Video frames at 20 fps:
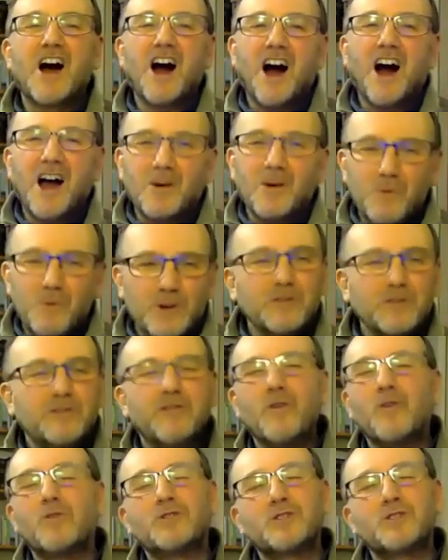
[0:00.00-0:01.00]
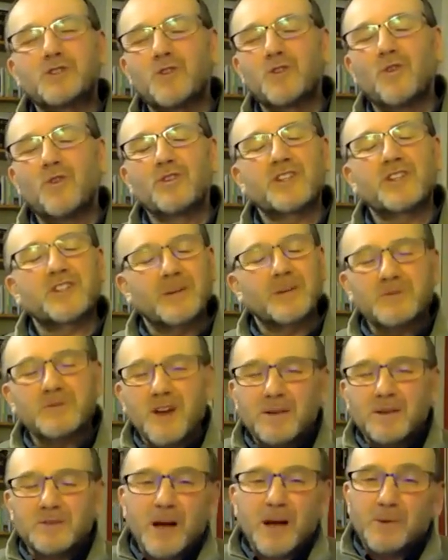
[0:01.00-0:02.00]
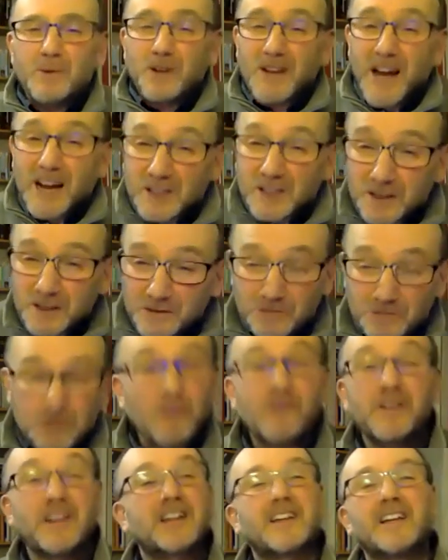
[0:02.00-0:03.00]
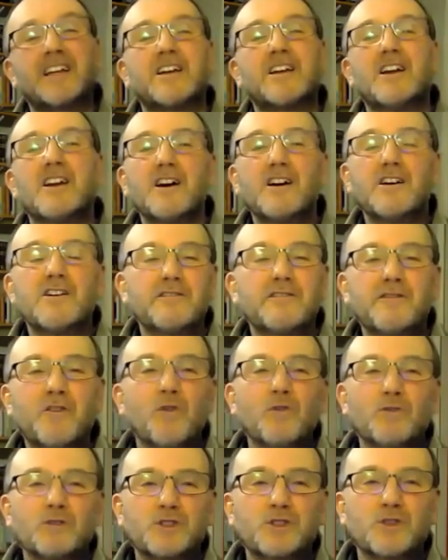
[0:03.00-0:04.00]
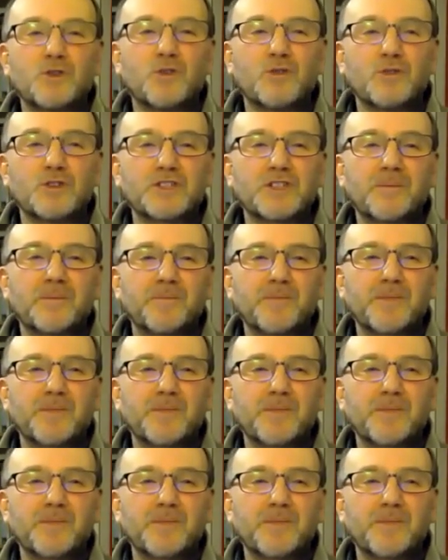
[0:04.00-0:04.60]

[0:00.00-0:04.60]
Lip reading: I will fall short. Sometimes I will catastrophically fall short.